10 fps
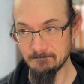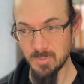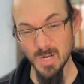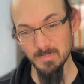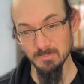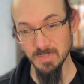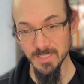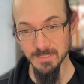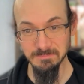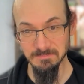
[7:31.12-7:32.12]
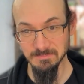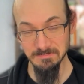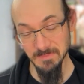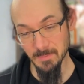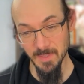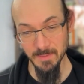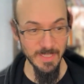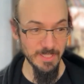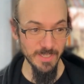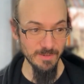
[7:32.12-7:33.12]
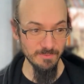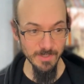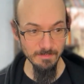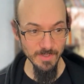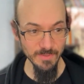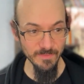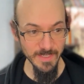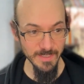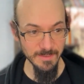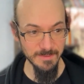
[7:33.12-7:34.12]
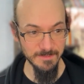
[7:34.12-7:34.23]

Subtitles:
probably. I mean, we could get real motivated.